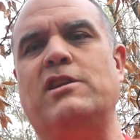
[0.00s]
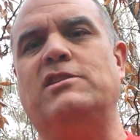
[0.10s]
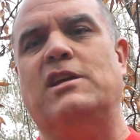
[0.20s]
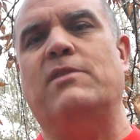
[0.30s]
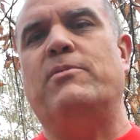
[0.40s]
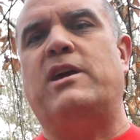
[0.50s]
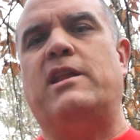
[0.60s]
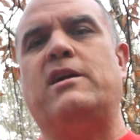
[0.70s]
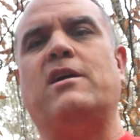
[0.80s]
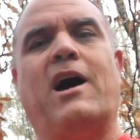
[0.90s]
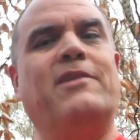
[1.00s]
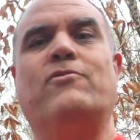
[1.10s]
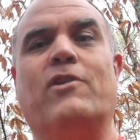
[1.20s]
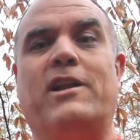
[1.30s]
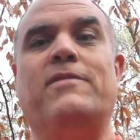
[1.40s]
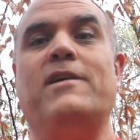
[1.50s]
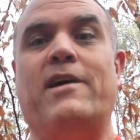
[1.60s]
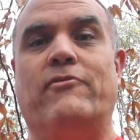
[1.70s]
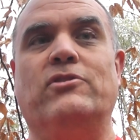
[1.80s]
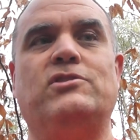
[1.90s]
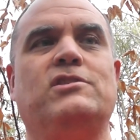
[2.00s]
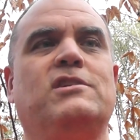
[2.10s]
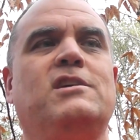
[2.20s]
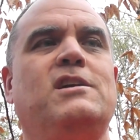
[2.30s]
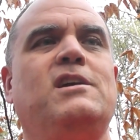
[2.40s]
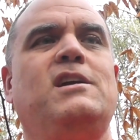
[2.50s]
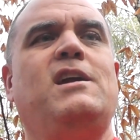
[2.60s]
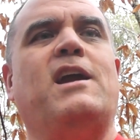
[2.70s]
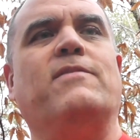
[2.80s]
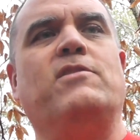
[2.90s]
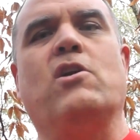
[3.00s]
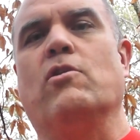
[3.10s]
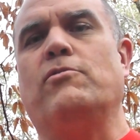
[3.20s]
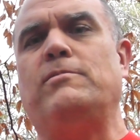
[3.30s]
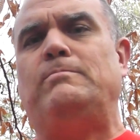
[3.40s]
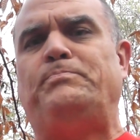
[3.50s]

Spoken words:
it's in the beginning God created the heavens and the earth.